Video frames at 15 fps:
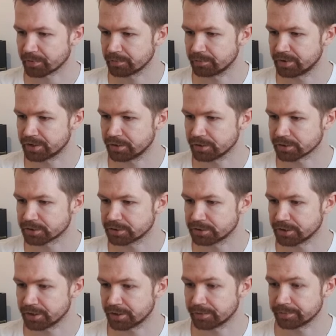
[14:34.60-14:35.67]
because
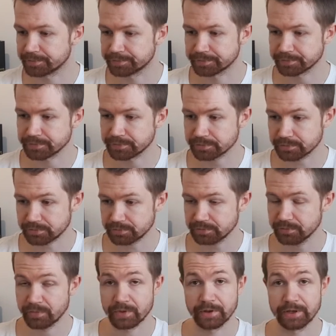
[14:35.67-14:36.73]

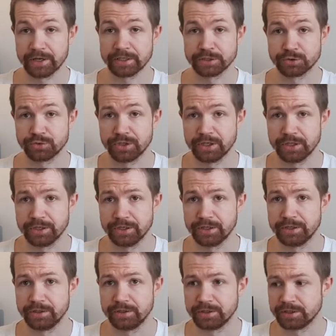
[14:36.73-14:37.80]
it's
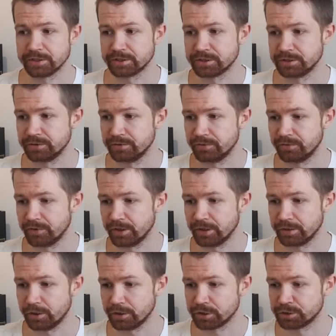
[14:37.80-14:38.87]
really it's a
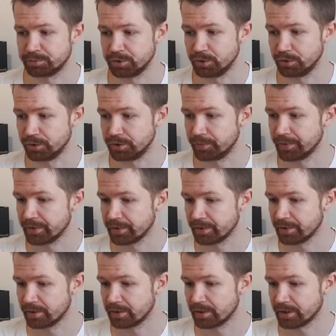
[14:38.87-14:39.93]
large brewery,
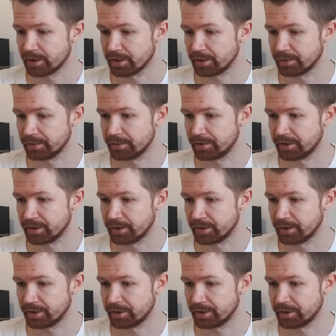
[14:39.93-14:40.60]
and